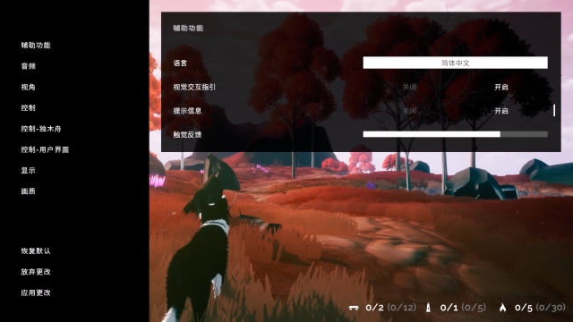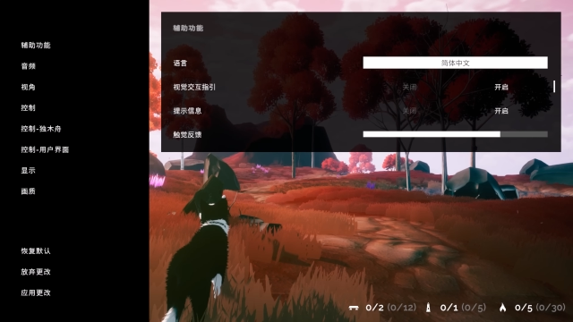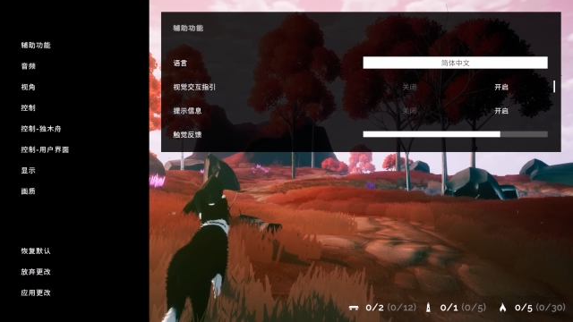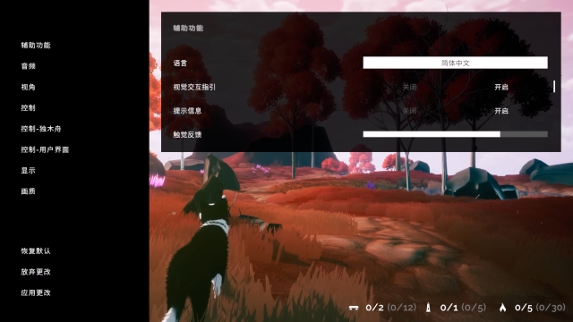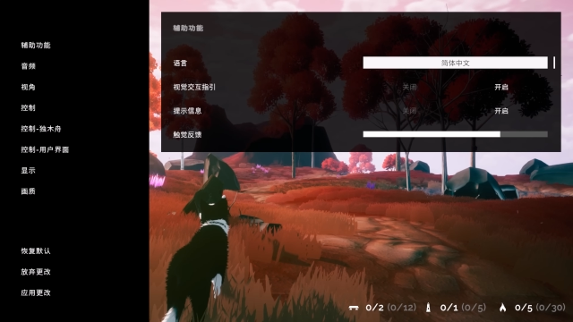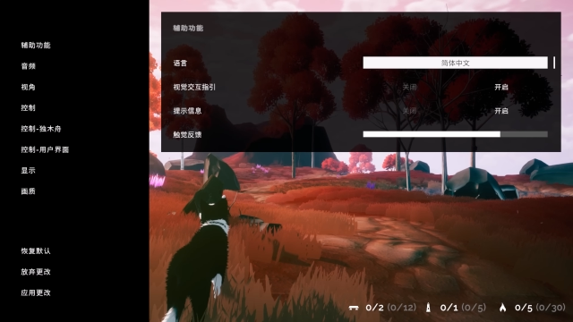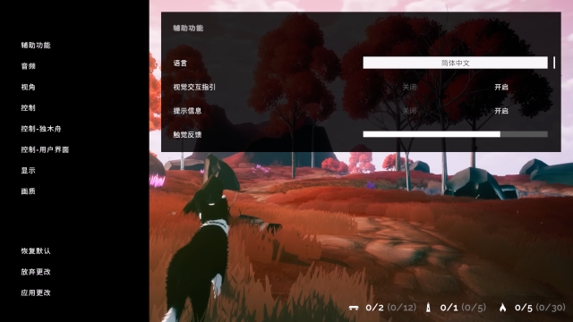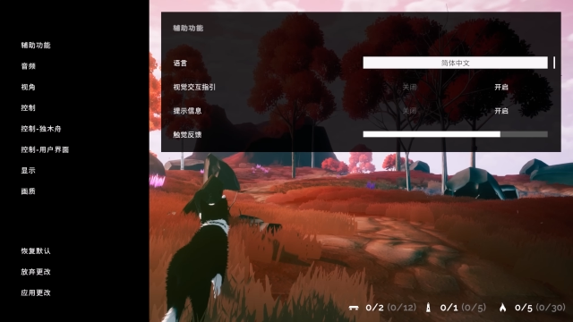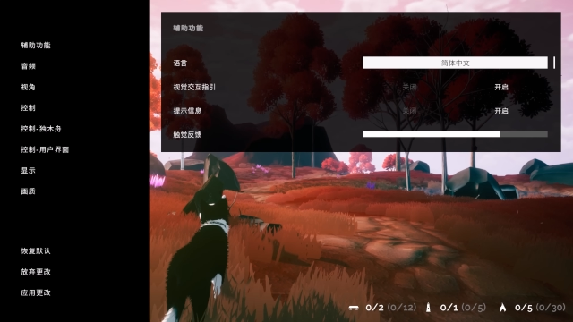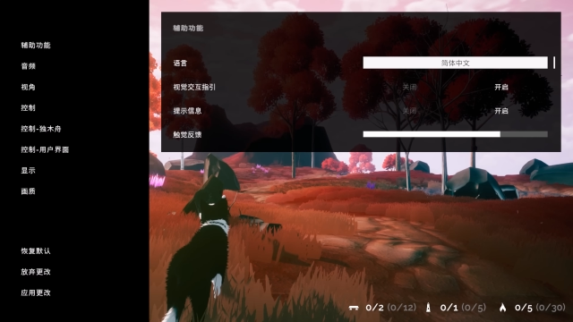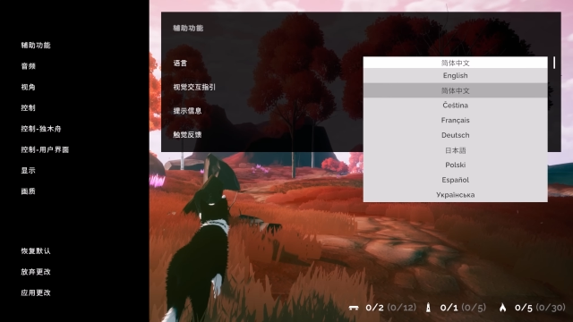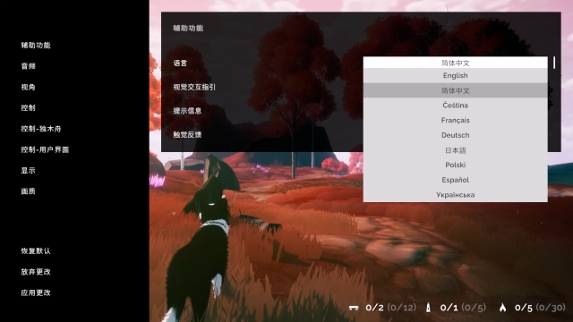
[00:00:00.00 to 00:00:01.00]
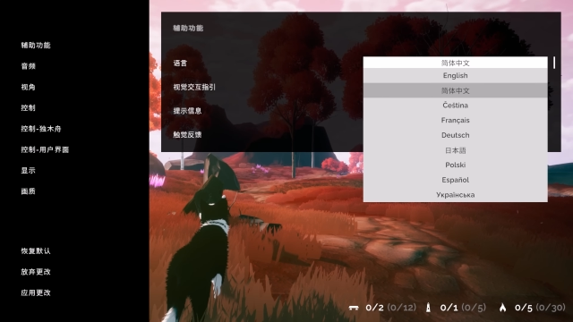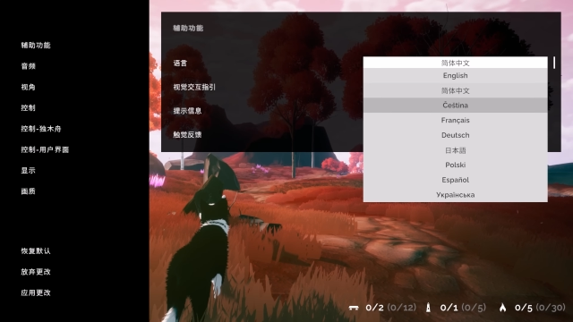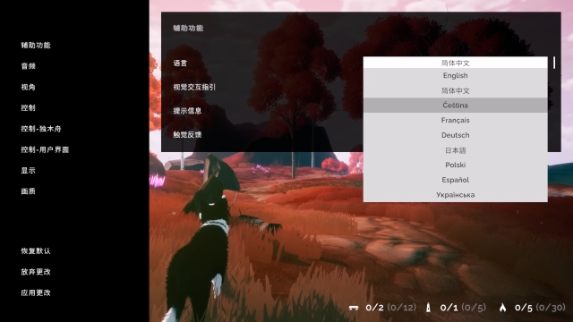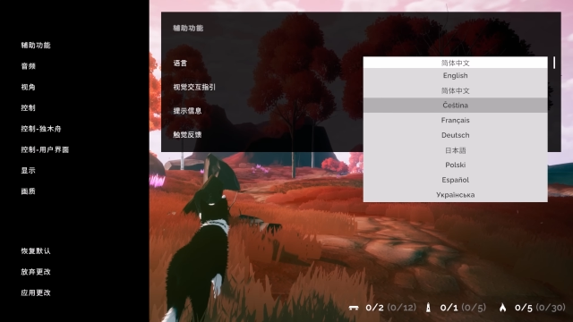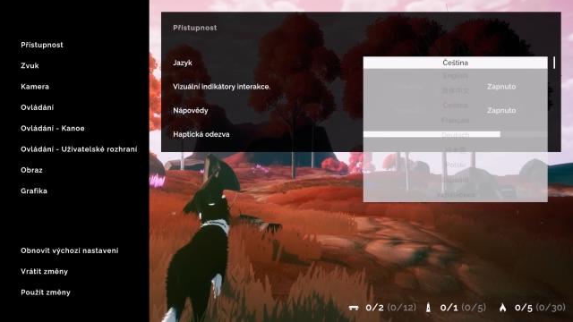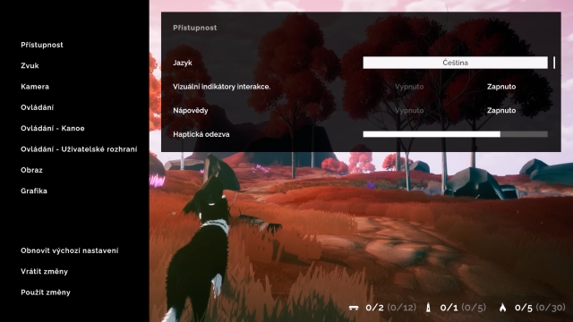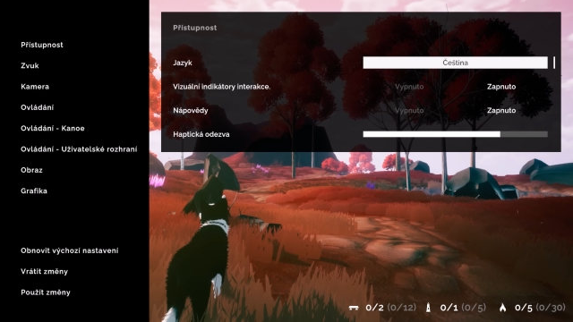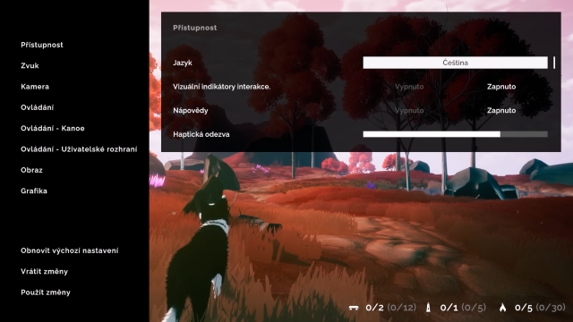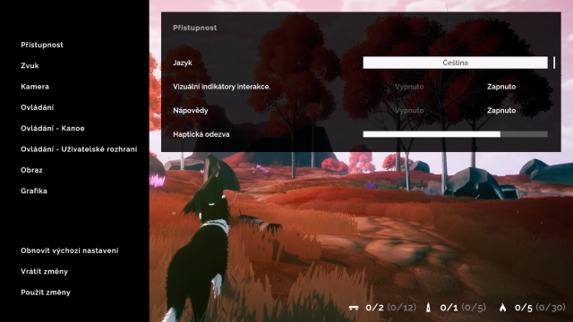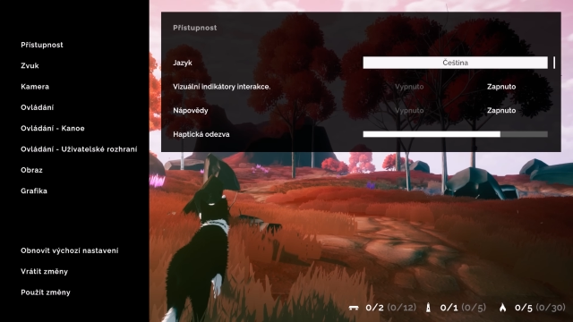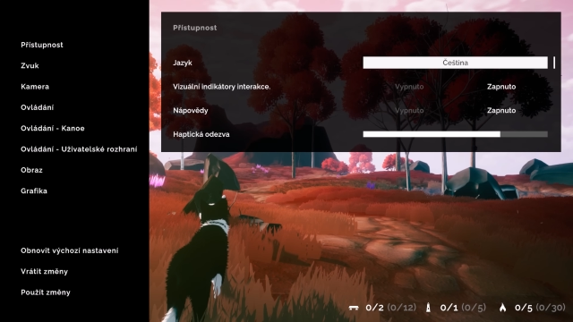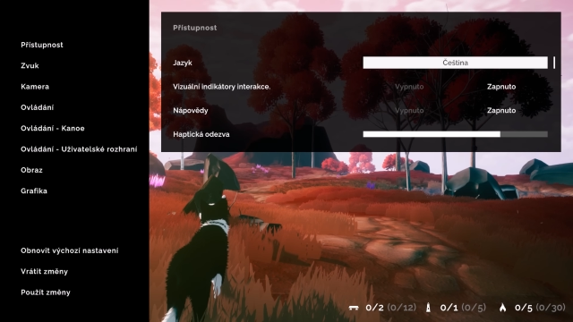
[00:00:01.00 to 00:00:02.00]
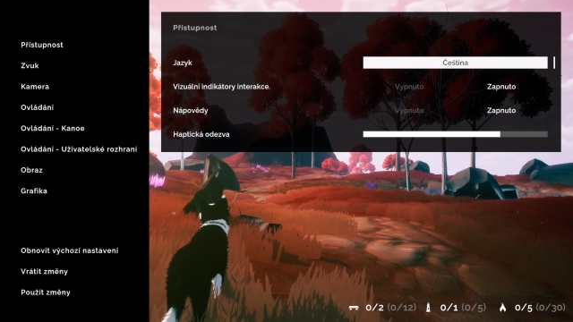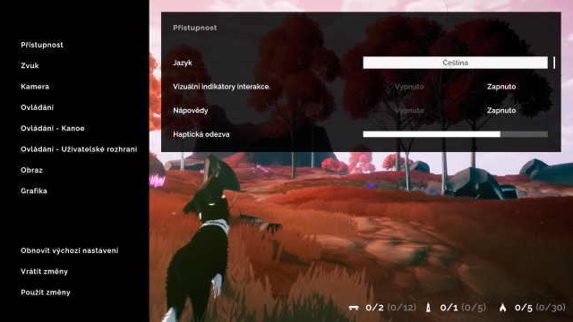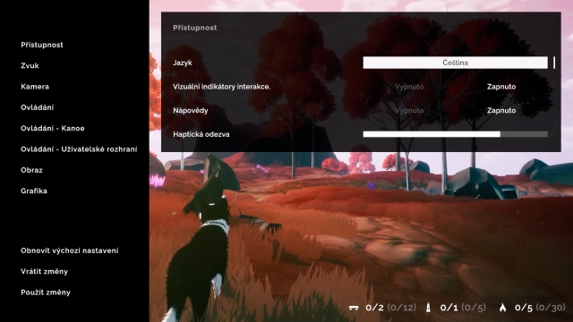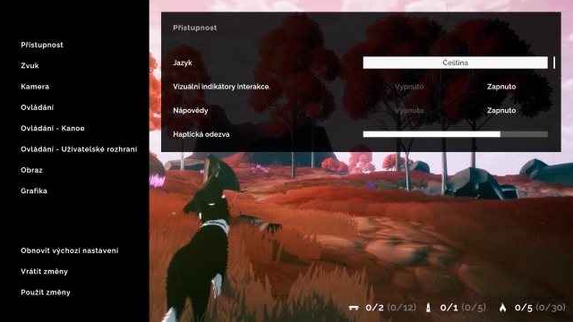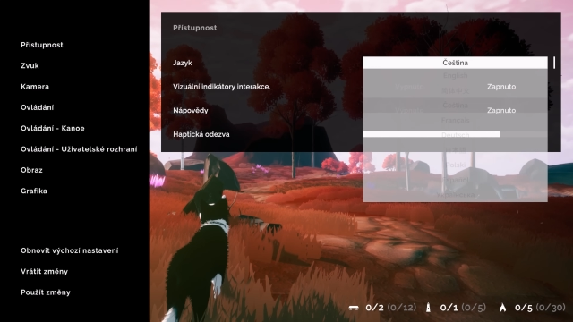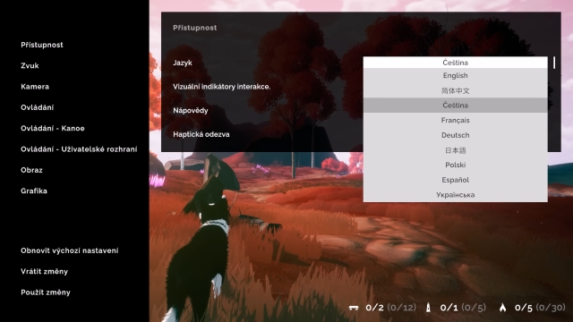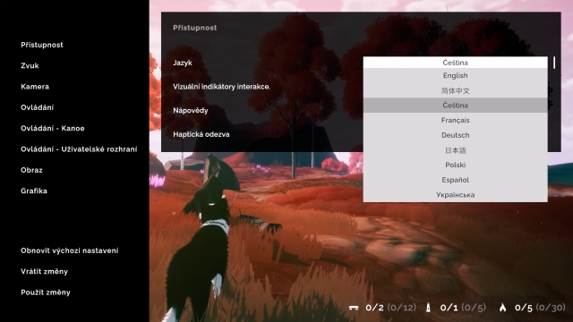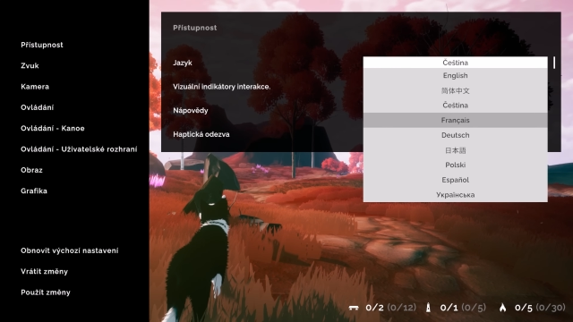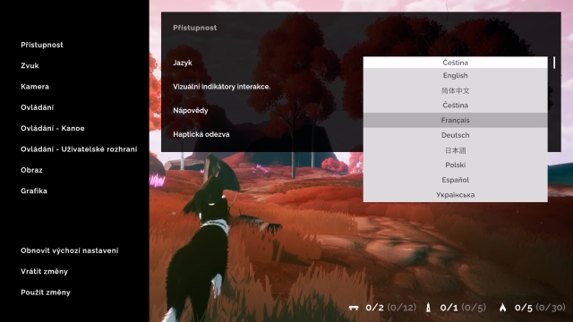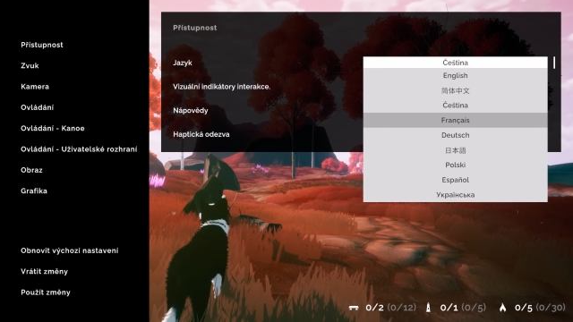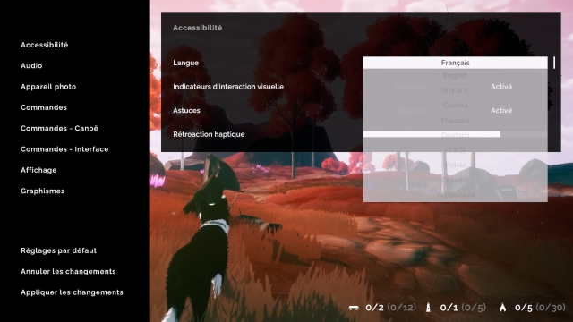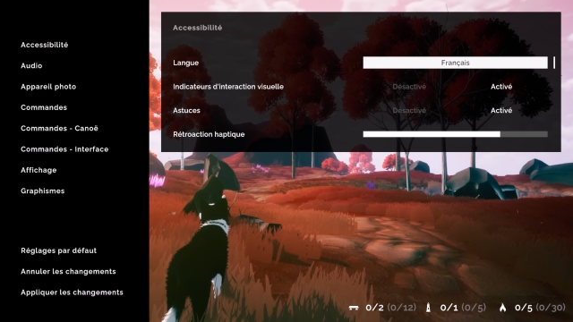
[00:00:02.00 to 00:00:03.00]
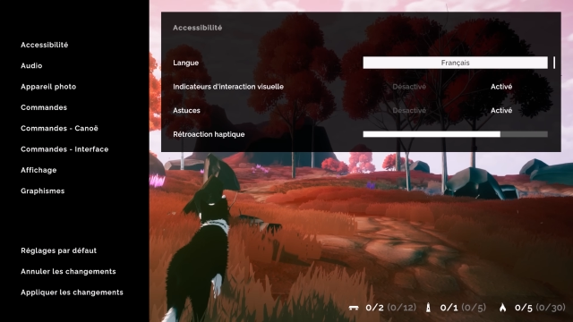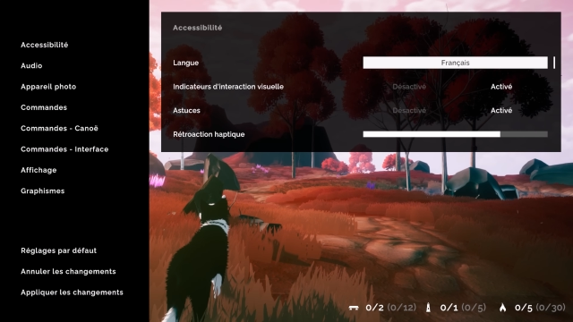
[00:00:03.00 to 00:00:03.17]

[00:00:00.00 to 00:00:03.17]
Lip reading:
(no speaker visible)